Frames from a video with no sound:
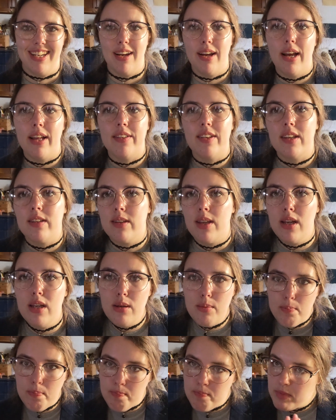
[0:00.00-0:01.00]
As I
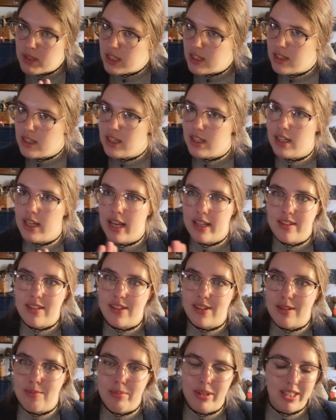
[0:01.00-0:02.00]
said, it has
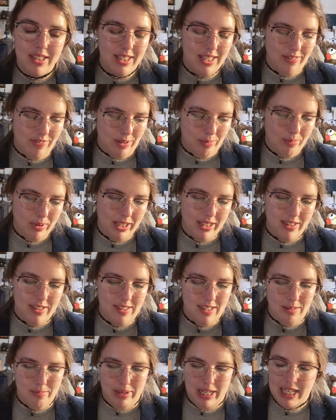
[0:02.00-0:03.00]
a completely different place
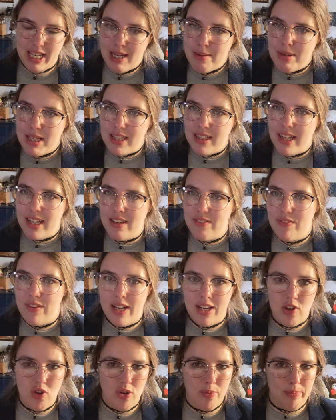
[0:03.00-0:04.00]
in my gaming life.
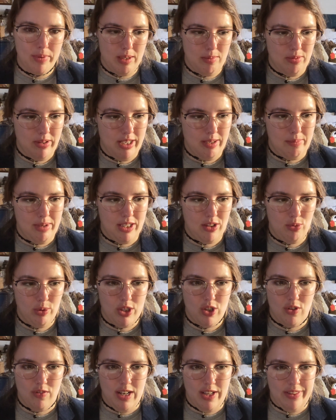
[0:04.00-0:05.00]
I normally play my
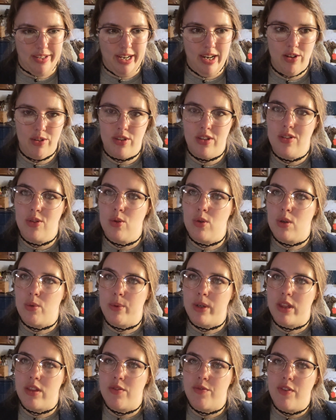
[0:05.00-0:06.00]
Switch around the house or
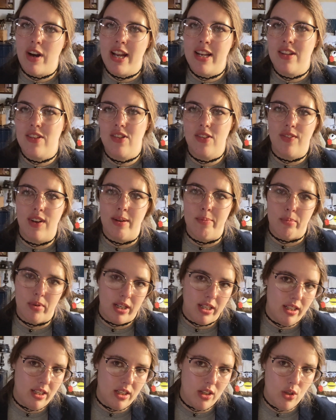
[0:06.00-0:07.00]
with friends if I'm
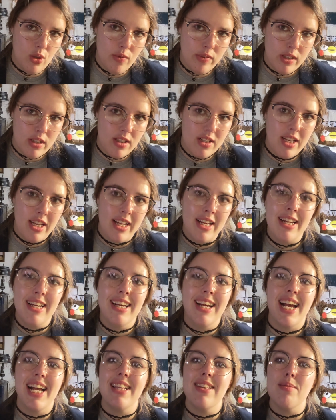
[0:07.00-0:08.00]
bringing it over,
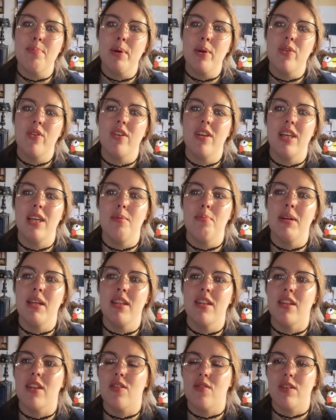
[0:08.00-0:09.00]
as opposed to keeping
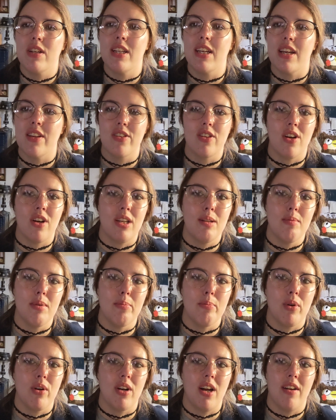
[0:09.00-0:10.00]
the 3DS on me
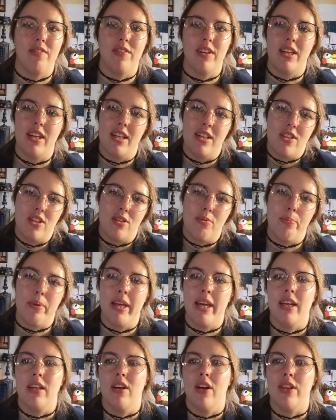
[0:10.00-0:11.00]
more often and just
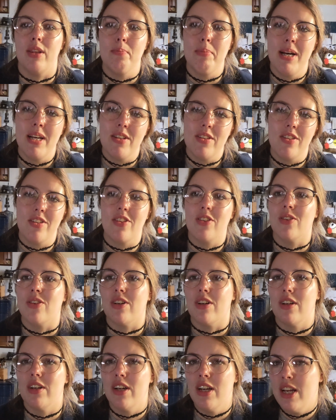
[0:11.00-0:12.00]
playing on the bus
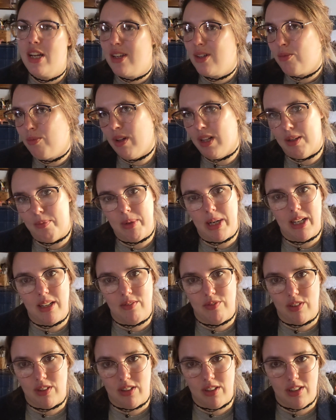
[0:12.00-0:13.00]
or while I'm waiting
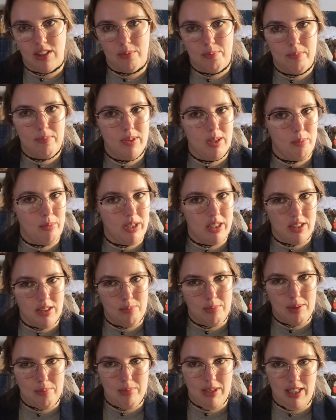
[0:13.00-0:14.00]
for someone to
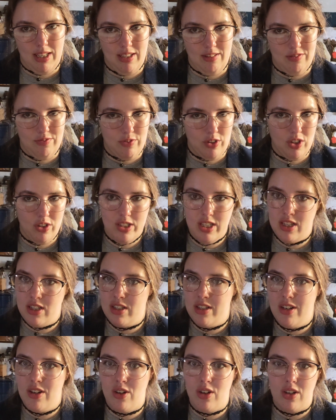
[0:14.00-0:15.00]
meet me for
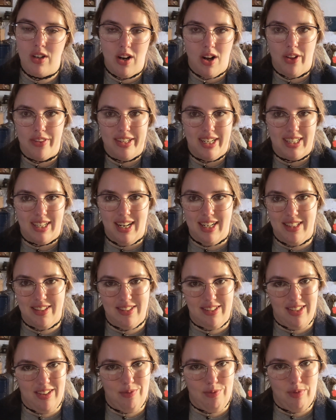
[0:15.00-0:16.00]
dinner or all that kind of
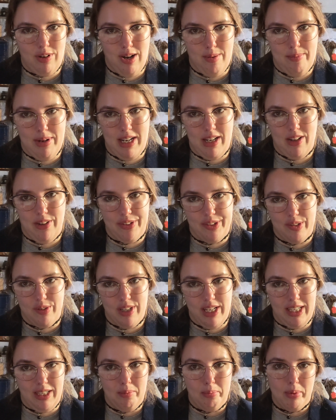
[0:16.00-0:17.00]
stuff where I might also
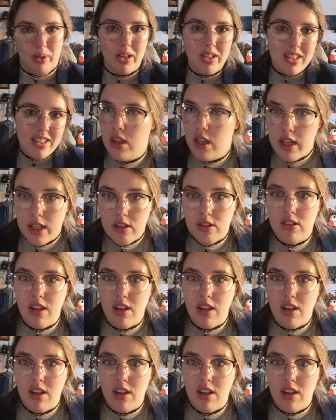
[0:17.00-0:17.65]
take a book. It's